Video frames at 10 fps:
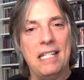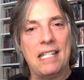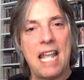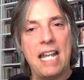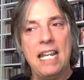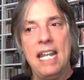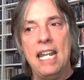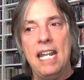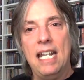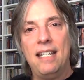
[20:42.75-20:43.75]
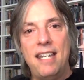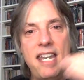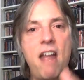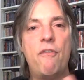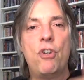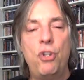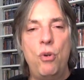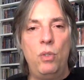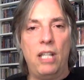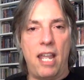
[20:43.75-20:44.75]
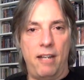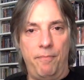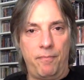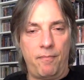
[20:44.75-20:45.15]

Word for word: is that it's never too late